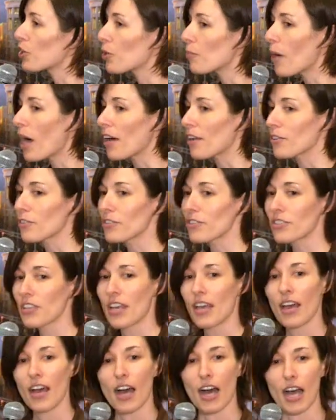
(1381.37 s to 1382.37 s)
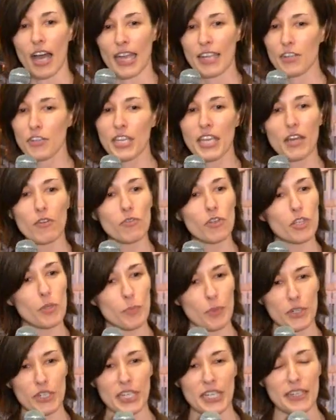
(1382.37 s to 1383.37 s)
your models, uh, and you can't really
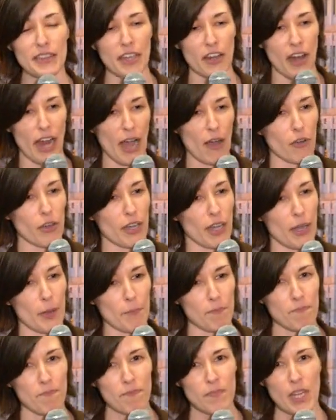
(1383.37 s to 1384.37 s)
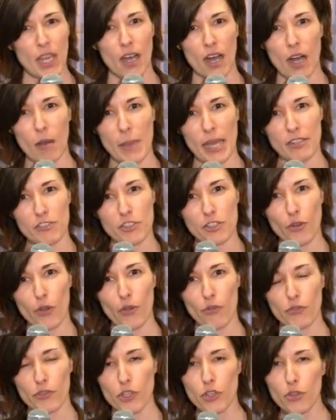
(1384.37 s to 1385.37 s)
predict their outcome. Um, and so
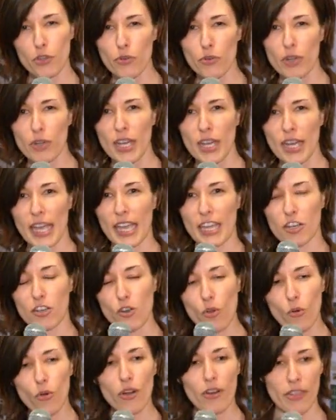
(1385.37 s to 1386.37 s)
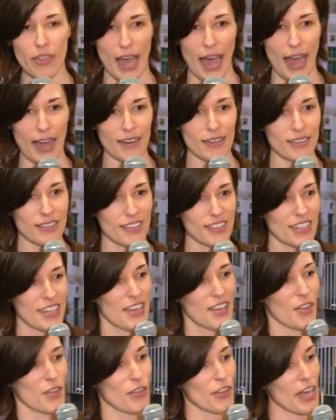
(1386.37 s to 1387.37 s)
if you ignore that,
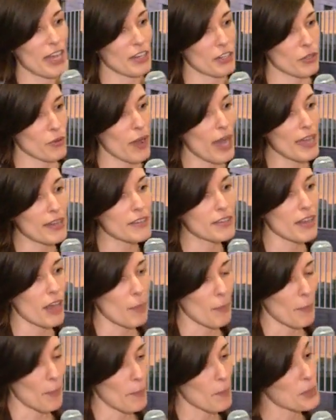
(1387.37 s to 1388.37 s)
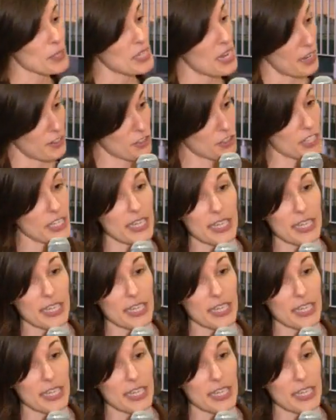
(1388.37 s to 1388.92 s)
then you end up potentially